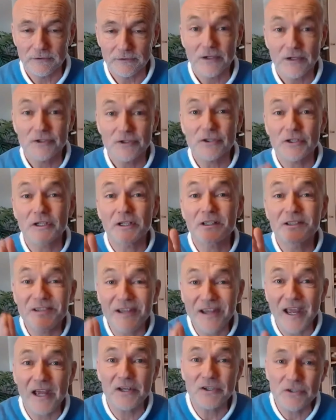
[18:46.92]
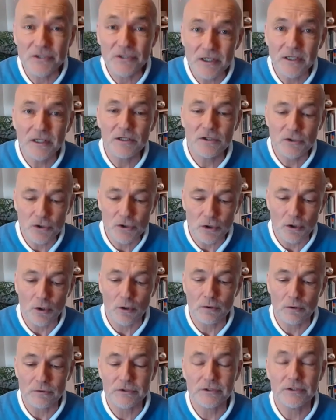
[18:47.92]
She intentionally
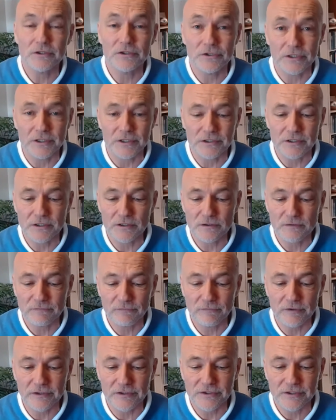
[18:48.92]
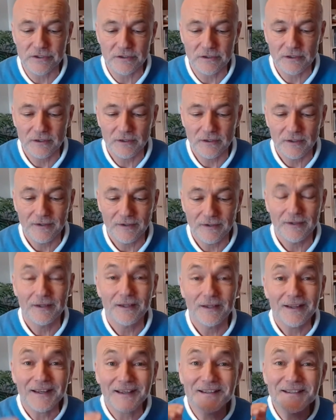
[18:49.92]
chose Jesus first.
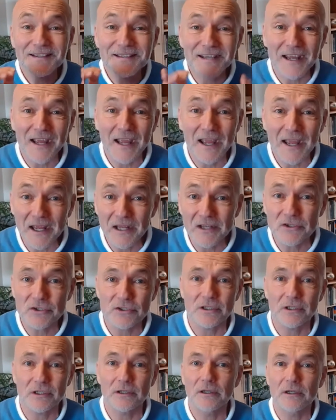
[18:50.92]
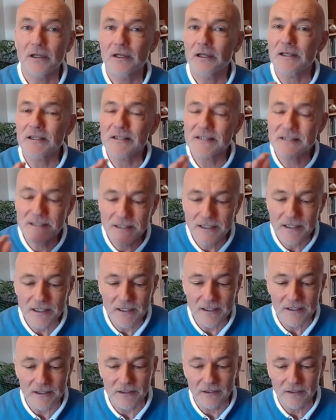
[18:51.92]
Intention is
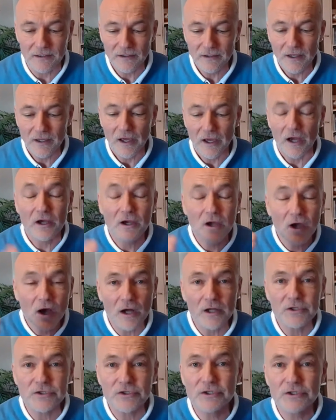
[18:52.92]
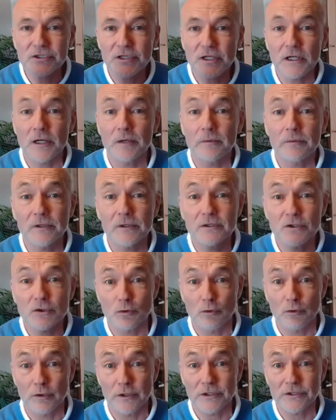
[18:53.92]
key. A conscious, deliberate
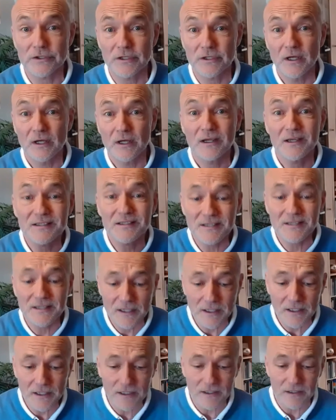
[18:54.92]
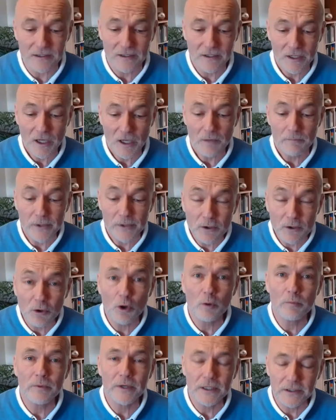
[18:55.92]
choice is key.
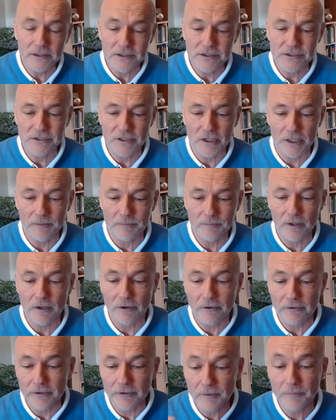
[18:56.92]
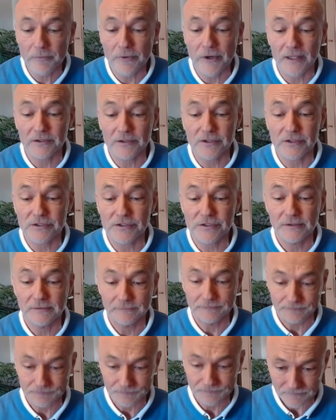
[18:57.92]
Becoming a disciple or an apprentice
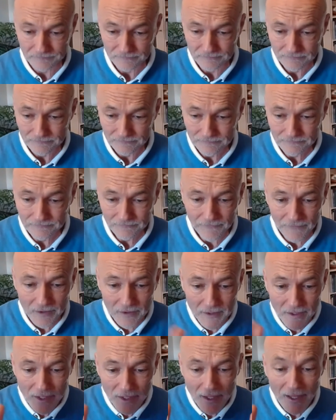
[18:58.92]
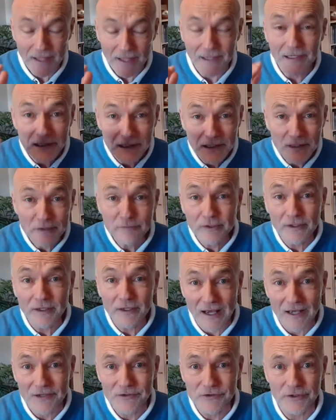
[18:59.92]
and living
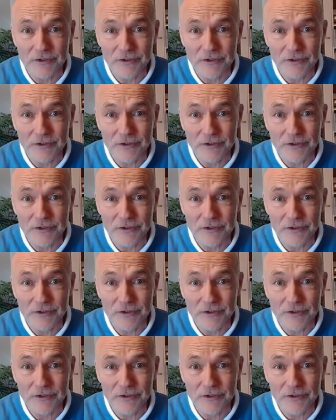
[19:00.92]
as a